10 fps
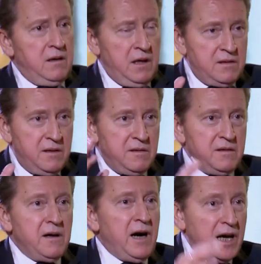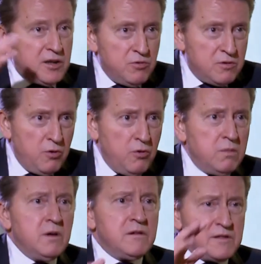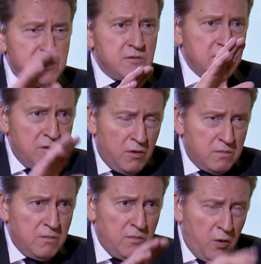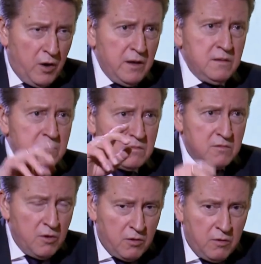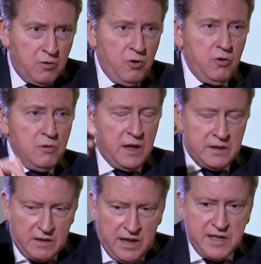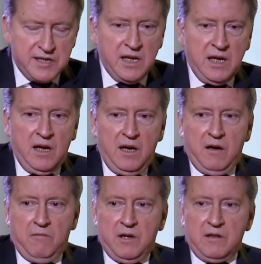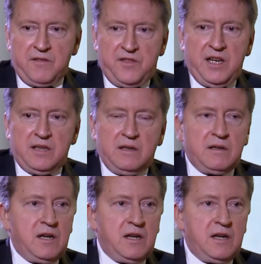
uh, I could go, so oil, coal and gas. Well, then